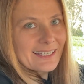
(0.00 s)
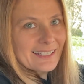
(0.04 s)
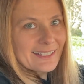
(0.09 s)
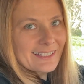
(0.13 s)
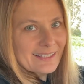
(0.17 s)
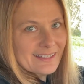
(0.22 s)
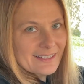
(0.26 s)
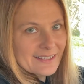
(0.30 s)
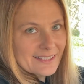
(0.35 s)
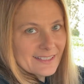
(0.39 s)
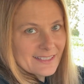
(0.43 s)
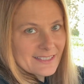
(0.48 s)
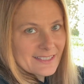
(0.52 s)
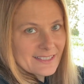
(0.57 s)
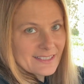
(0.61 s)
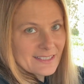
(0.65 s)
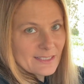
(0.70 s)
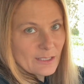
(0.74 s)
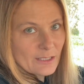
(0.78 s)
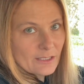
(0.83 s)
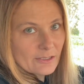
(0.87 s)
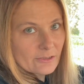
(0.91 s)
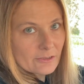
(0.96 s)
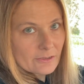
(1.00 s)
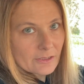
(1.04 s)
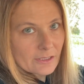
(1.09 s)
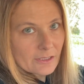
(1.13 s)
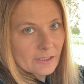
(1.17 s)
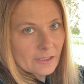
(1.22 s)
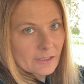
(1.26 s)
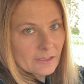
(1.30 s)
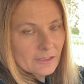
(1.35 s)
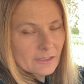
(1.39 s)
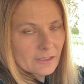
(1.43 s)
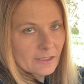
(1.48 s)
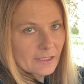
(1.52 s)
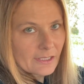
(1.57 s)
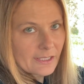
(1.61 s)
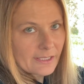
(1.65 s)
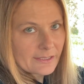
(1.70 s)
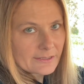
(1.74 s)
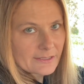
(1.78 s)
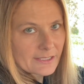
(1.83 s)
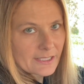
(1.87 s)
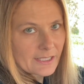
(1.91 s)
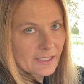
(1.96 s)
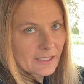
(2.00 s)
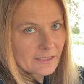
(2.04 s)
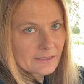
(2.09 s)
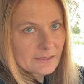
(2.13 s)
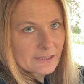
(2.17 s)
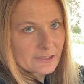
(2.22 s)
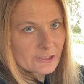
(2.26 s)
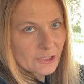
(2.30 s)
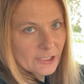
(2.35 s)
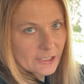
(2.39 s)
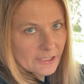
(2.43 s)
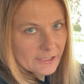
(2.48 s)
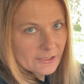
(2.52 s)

This Sierra has had the check